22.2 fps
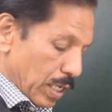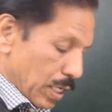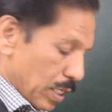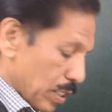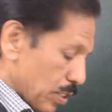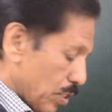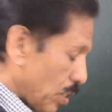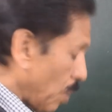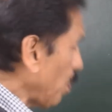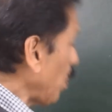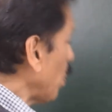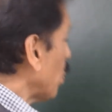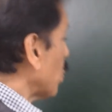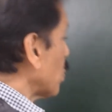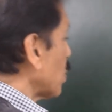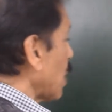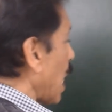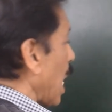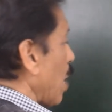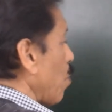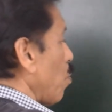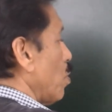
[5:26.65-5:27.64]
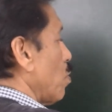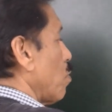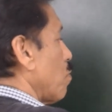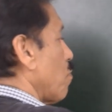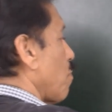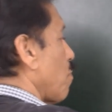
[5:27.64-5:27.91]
Suppose I want to